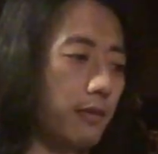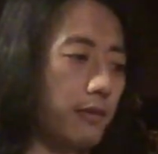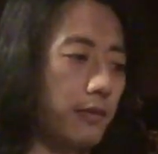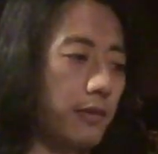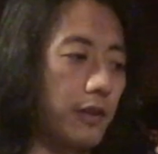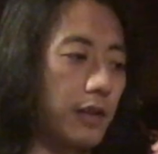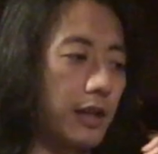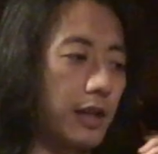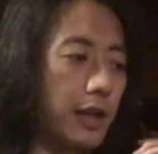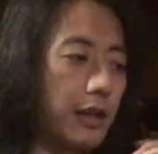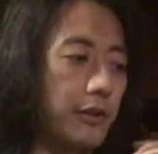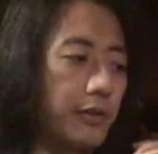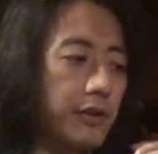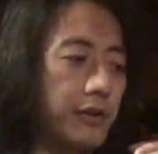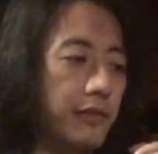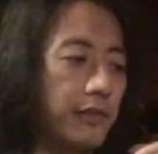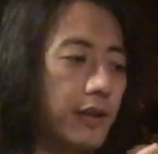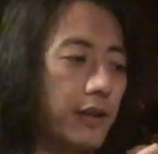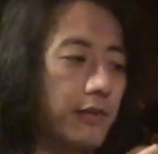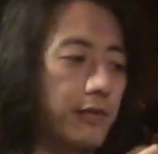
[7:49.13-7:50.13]
feel like I don't
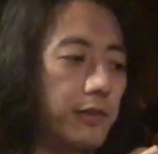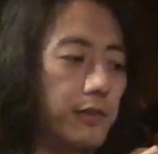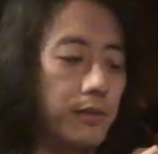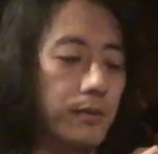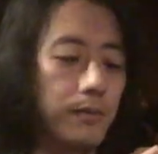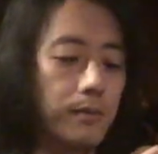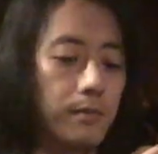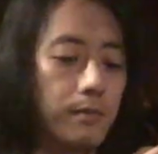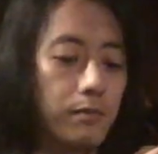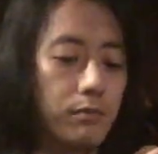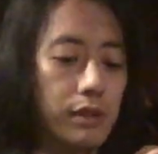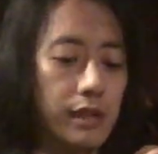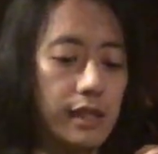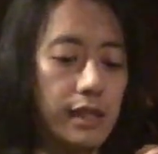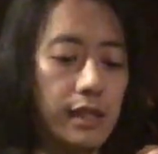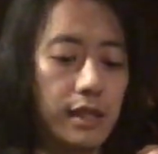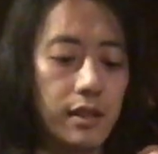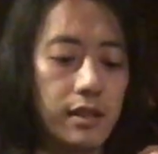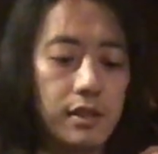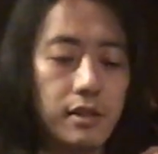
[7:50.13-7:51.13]
even have to
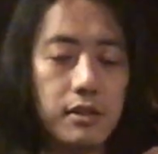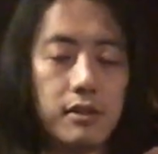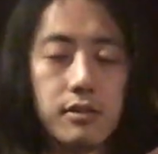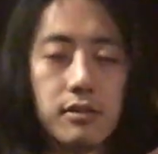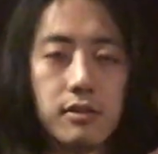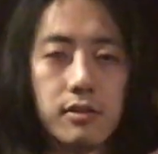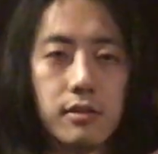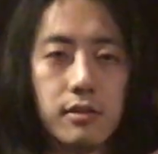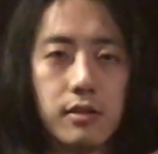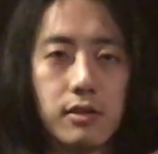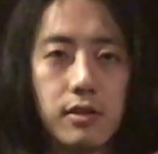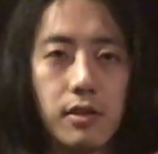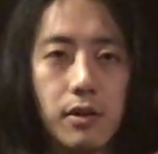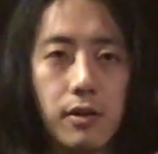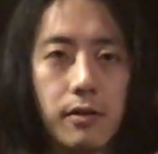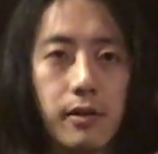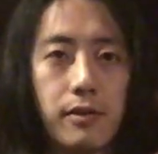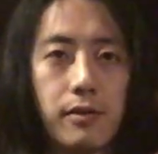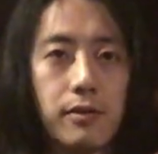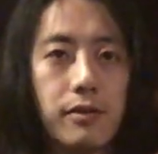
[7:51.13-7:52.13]
blink.
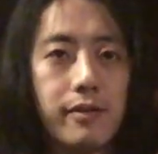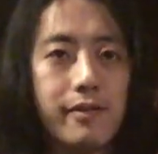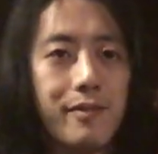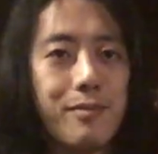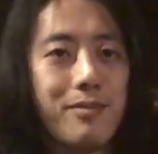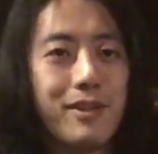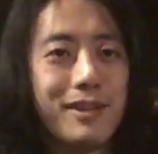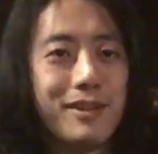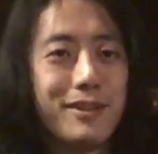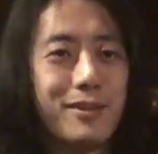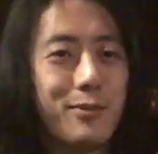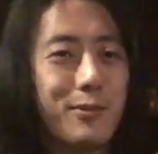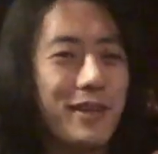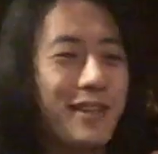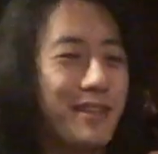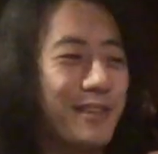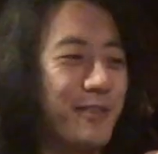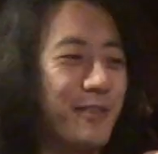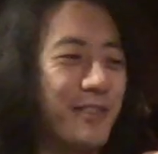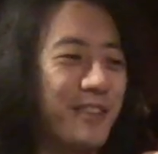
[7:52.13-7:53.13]
I don't even break a
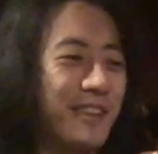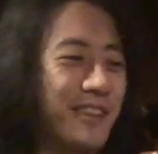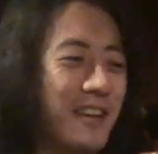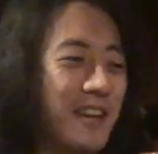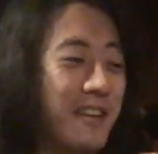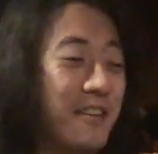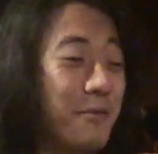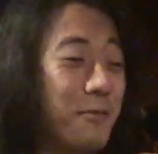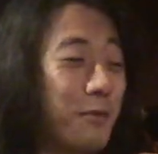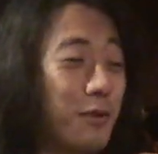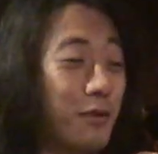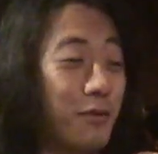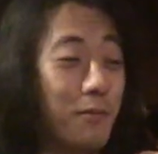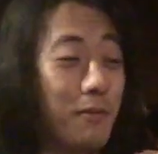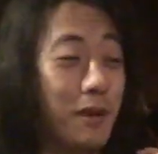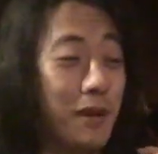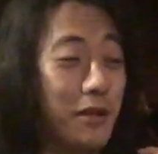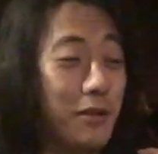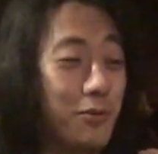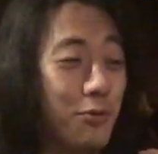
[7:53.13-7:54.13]
sweat doing that with
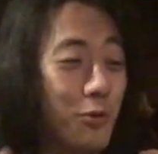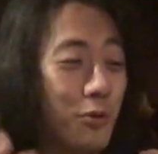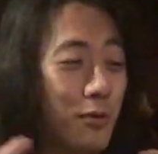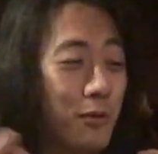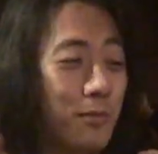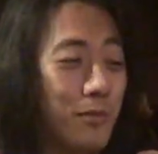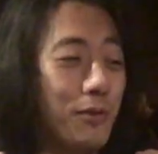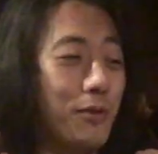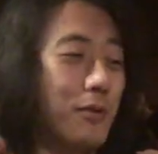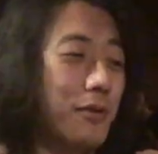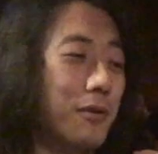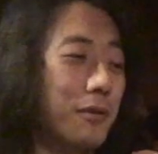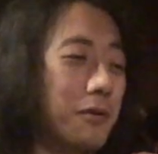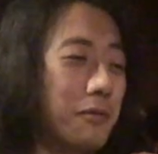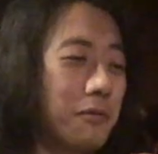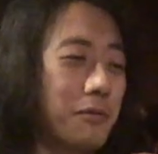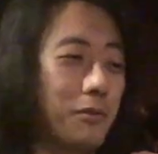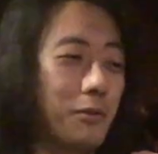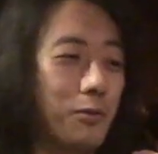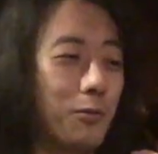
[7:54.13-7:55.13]
my normal
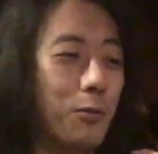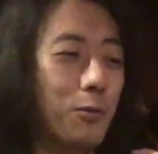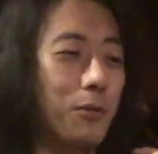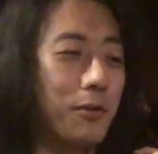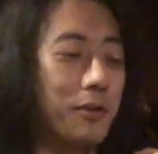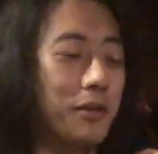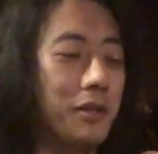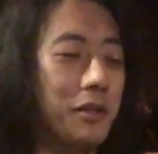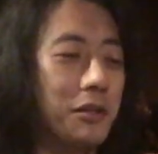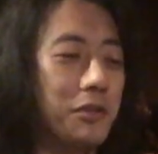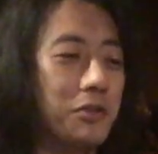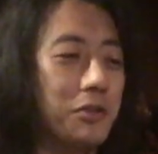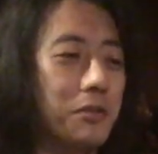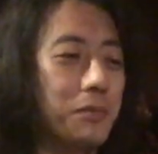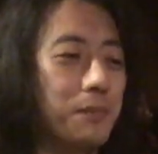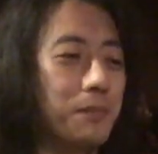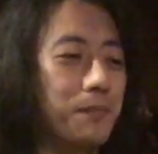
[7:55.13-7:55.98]
coordination.